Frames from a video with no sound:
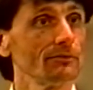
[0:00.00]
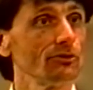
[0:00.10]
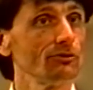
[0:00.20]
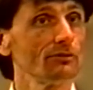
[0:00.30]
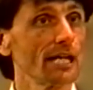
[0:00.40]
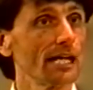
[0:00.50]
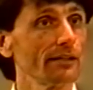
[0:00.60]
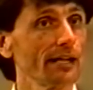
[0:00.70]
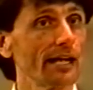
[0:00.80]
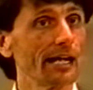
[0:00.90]
You do
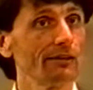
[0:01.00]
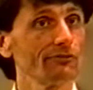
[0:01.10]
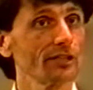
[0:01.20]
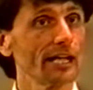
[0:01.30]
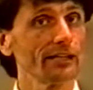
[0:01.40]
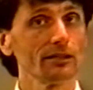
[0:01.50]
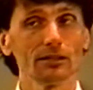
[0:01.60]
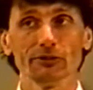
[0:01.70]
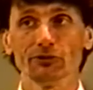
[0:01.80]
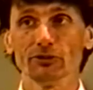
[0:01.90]
not have
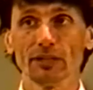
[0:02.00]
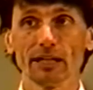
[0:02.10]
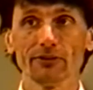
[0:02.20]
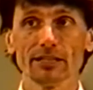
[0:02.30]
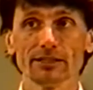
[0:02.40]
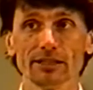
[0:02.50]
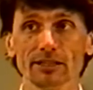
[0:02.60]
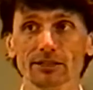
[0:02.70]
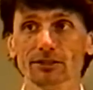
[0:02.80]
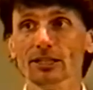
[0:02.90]
title if you have a
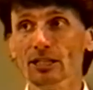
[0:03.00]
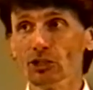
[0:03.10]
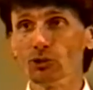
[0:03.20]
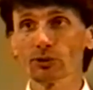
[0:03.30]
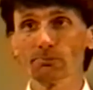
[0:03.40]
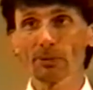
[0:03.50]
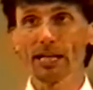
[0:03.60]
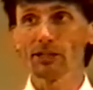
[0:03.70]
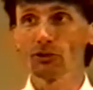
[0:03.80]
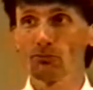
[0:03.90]
deed. You can
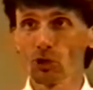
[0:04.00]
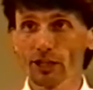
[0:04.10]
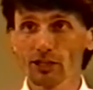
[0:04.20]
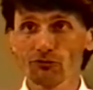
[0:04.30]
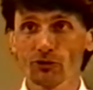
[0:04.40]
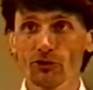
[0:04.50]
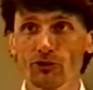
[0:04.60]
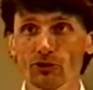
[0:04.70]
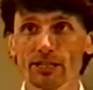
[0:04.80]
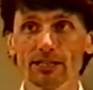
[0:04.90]
pay your mortgage for
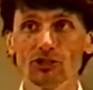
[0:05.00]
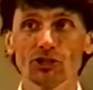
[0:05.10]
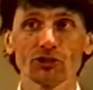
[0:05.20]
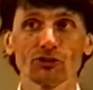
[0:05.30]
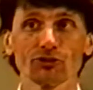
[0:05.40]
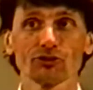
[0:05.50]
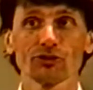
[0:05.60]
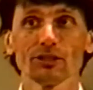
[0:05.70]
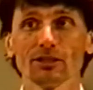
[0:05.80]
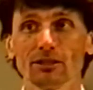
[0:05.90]
30 years
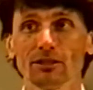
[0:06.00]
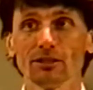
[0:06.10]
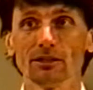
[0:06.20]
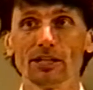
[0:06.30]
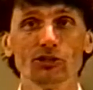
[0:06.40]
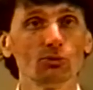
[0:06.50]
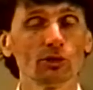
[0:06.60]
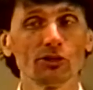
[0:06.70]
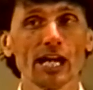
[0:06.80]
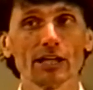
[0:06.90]
and you
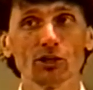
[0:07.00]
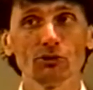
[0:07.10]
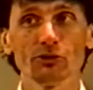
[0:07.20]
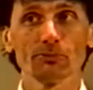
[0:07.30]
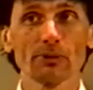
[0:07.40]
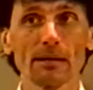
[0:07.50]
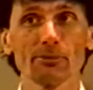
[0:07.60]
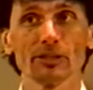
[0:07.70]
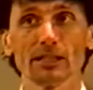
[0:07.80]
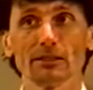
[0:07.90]
will not own your
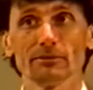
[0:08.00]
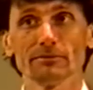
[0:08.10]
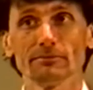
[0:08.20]
property.